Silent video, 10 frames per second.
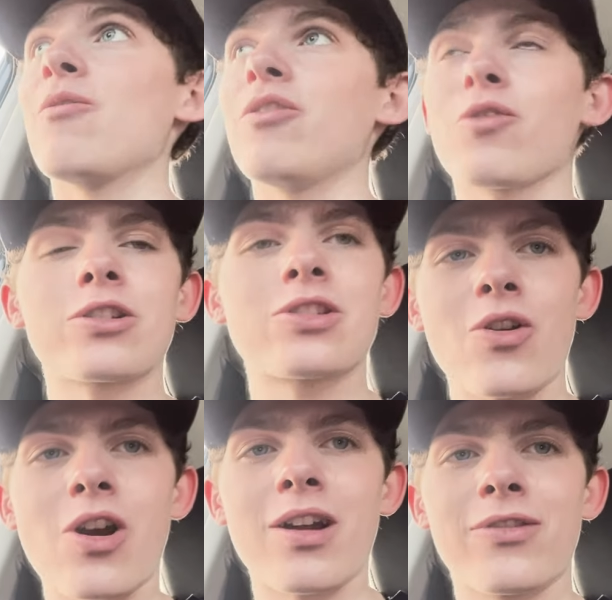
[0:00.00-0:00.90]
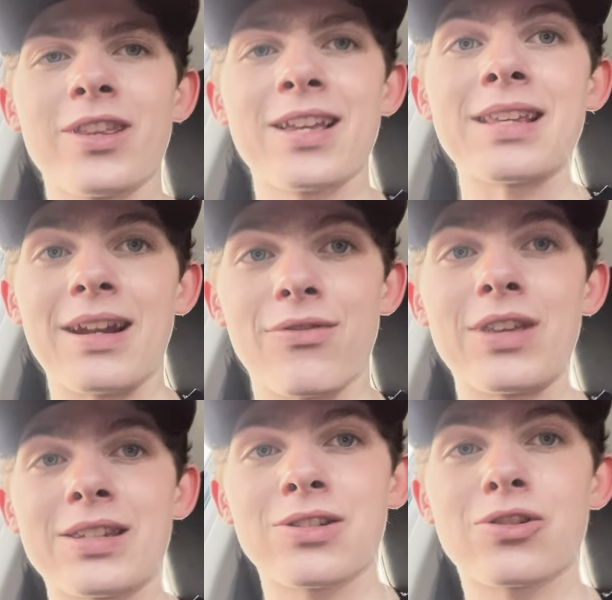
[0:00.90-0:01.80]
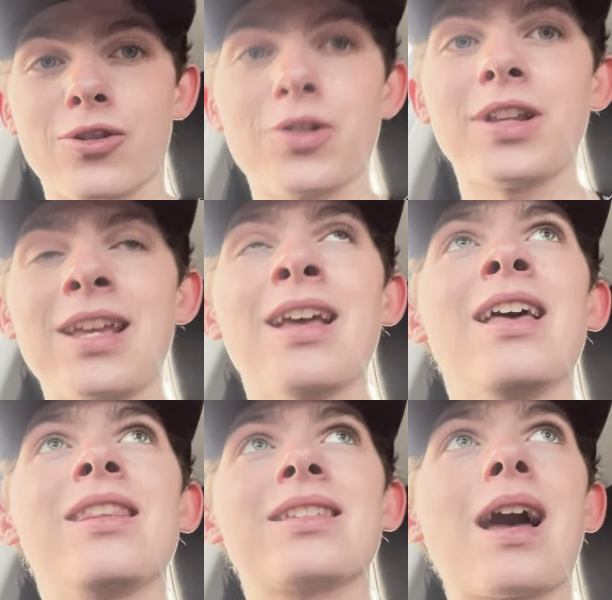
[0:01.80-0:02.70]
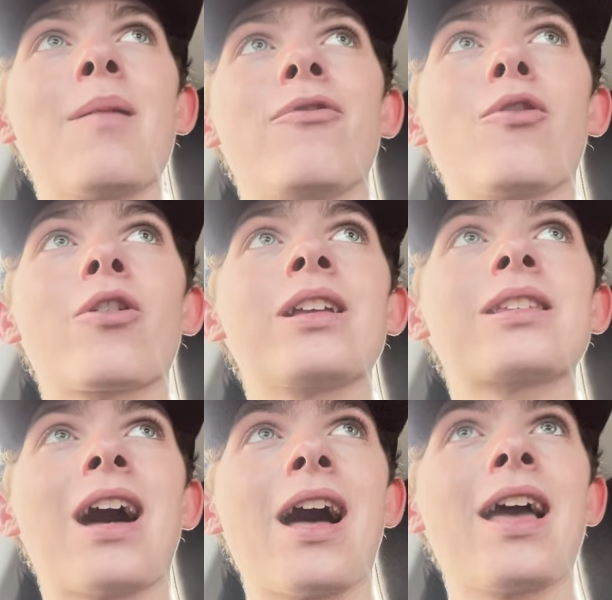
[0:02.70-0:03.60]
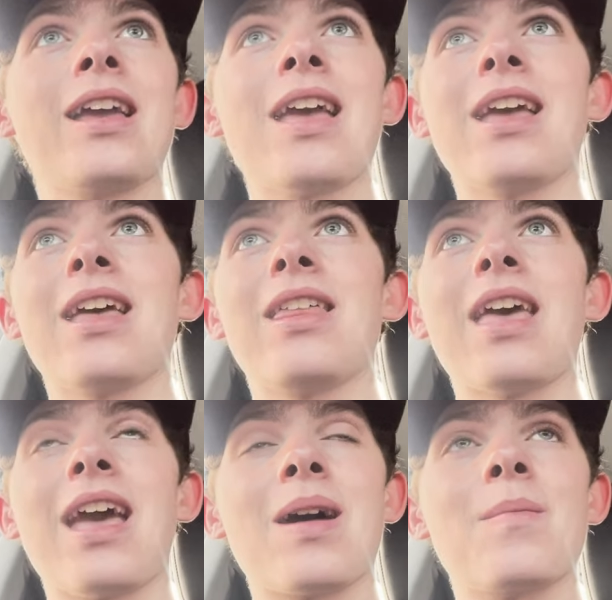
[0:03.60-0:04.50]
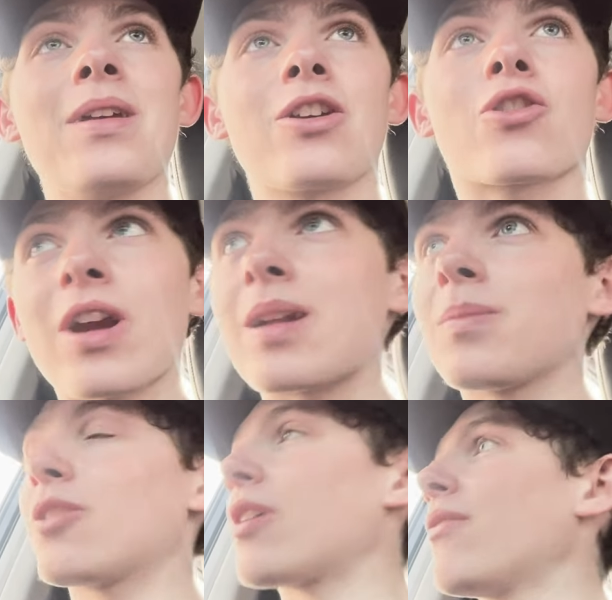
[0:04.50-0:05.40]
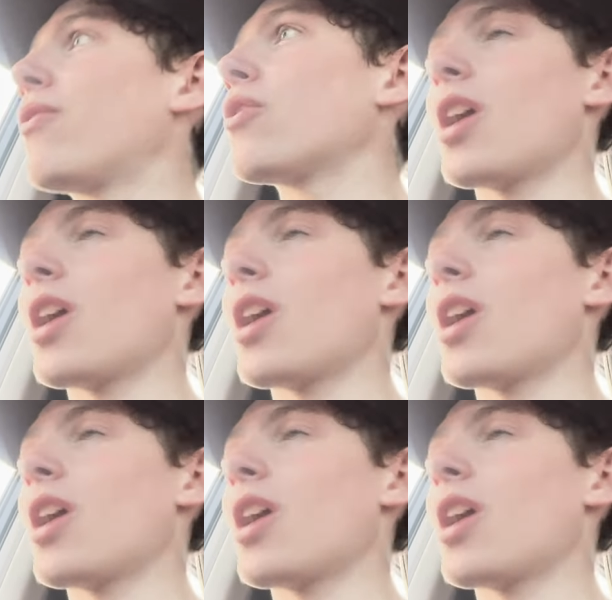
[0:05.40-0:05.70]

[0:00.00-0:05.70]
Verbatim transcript: We've worked so hard for this, and if this is truly the time for it, I am incredibly grateful.